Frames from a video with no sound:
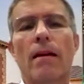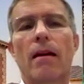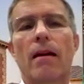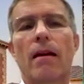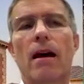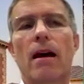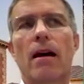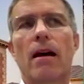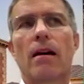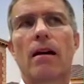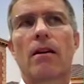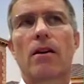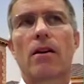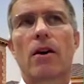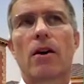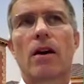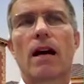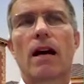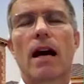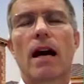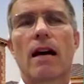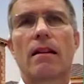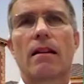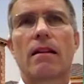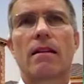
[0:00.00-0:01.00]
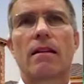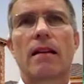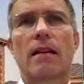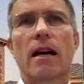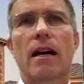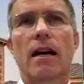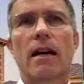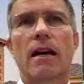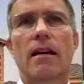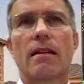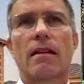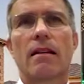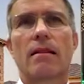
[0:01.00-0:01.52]
Gone are the
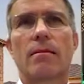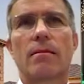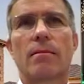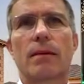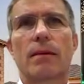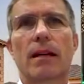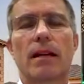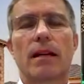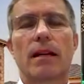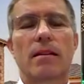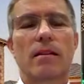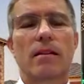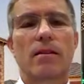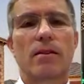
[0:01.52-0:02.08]
days where the